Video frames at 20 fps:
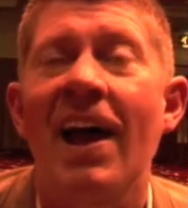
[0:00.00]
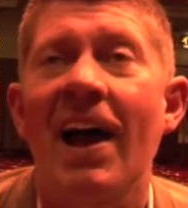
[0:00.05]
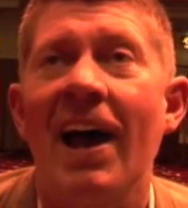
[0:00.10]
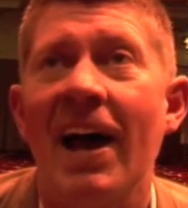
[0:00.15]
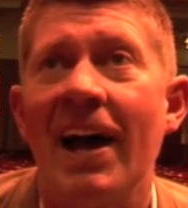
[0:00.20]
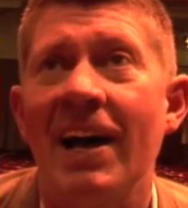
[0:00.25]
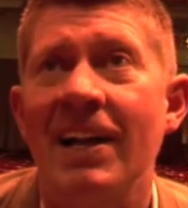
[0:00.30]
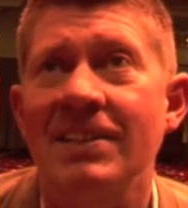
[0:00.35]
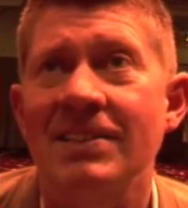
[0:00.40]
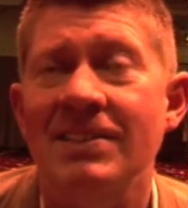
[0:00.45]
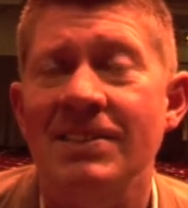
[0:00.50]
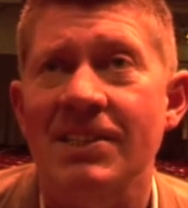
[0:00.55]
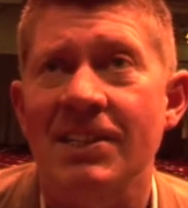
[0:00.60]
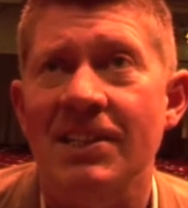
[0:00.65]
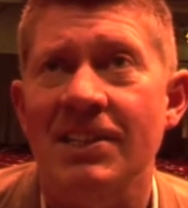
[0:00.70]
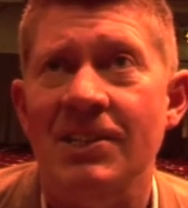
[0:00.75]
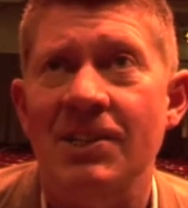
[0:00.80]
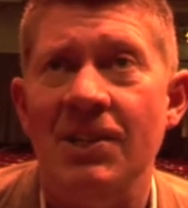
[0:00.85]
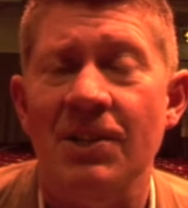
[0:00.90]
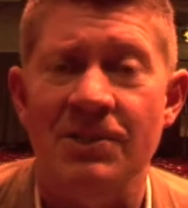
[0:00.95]
And
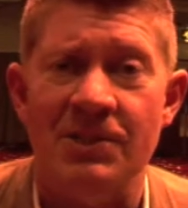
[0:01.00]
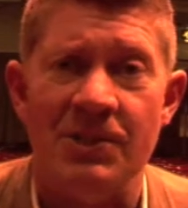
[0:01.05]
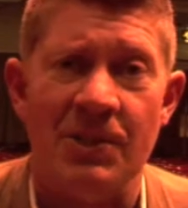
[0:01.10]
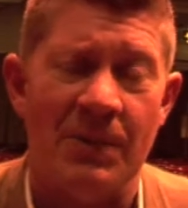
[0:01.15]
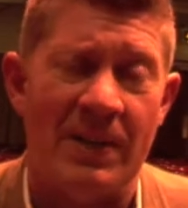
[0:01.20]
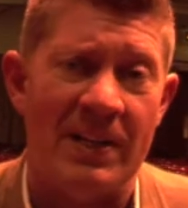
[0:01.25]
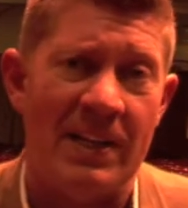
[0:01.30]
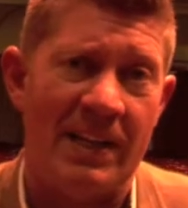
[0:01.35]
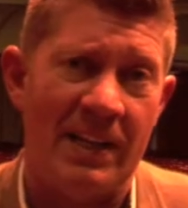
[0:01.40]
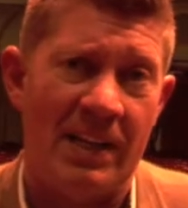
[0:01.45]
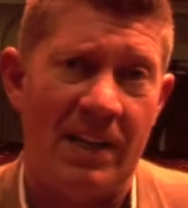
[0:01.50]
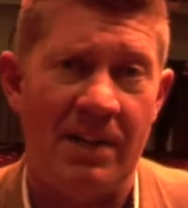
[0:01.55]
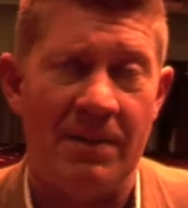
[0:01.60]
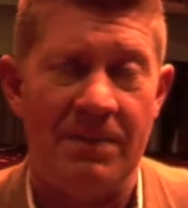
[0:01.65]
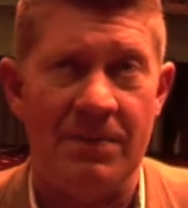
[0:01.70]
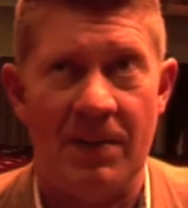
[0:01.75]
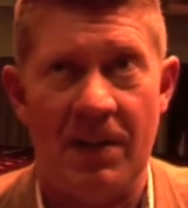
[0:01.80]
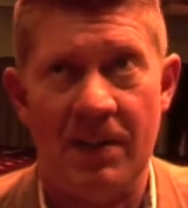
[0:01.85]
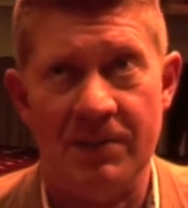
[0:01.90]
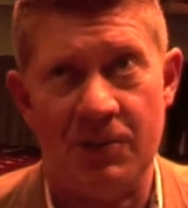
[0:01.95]
consequently,
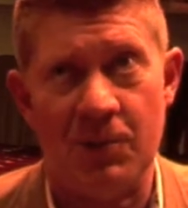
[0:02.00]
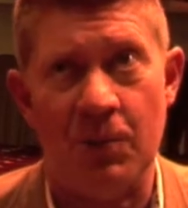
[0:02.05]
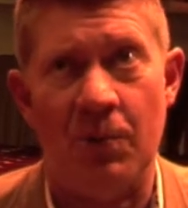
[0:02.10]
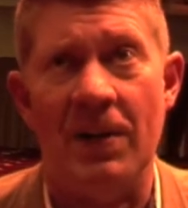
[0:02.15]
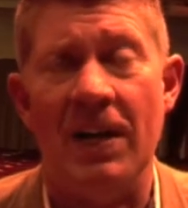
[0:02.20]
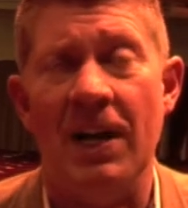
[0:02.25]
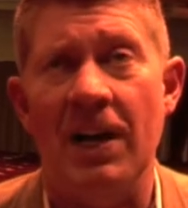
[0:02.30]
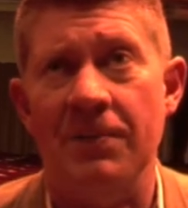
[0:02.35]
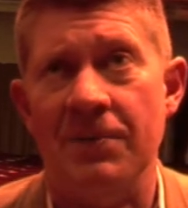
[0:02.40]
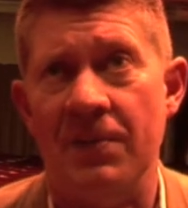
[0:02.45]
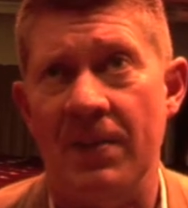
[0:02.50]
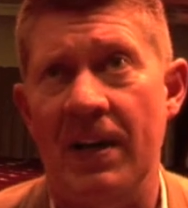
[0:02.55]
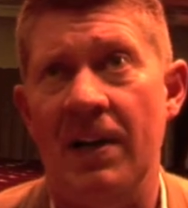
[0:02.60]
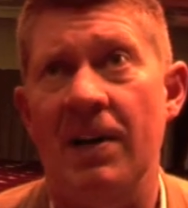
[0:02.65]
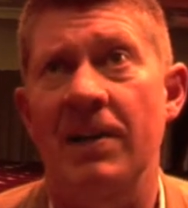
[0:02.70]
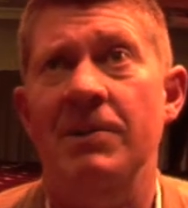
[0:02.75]
shortly after that,